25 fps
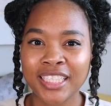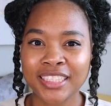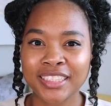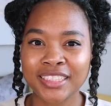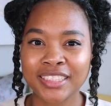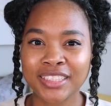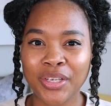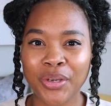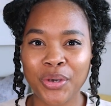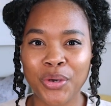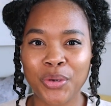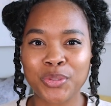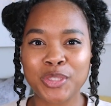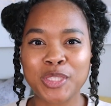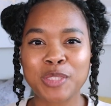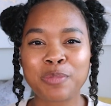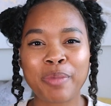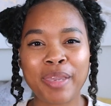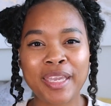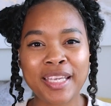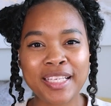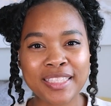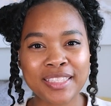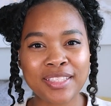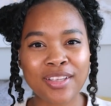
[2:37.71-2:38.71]
So
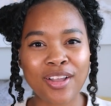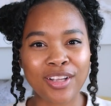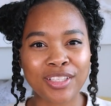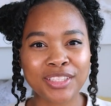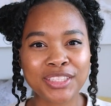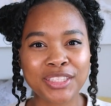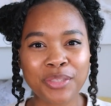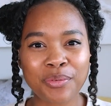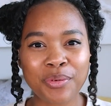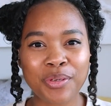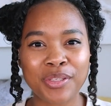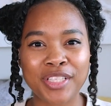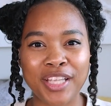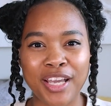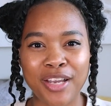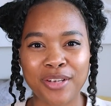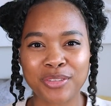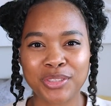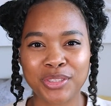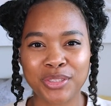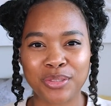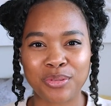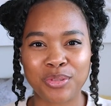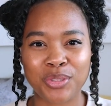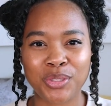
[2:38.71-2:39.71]
space also
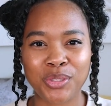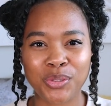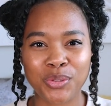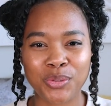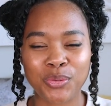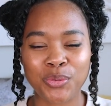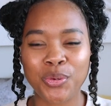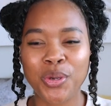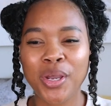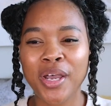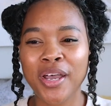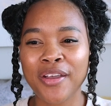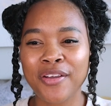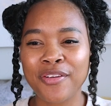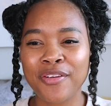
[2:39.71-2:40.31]
allows you to